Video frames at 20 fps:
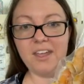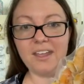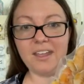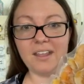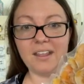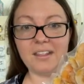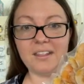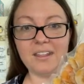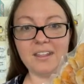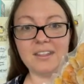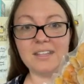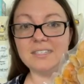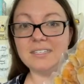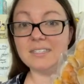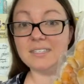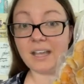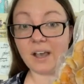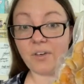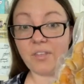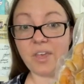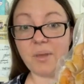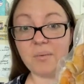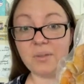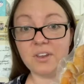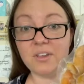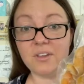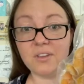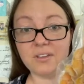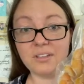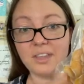and this is how they would
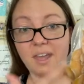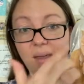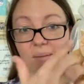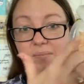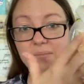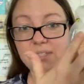cook them.